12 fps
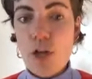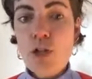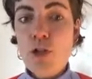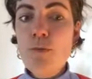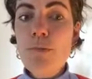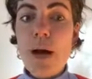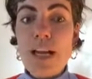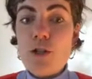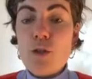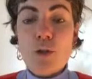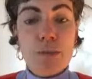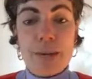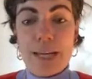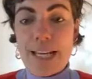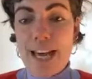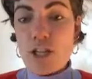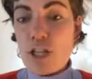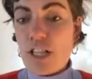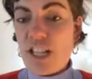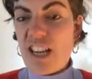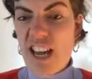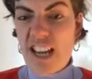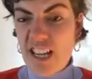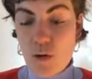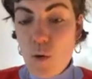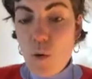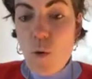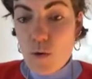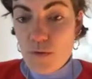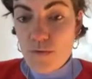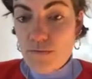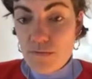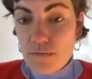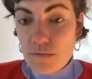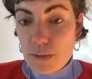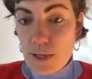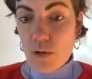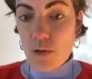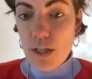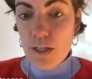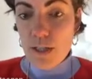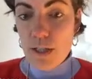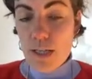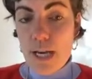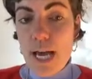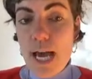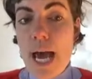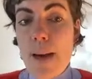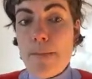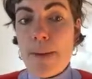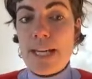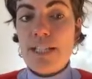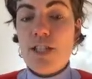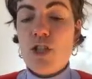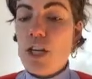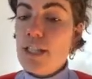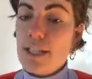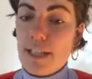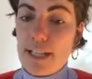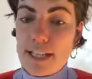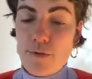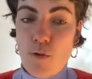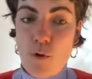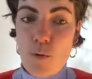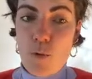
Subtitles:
You might do your mediation in a court, to be honest, but it's just a less formal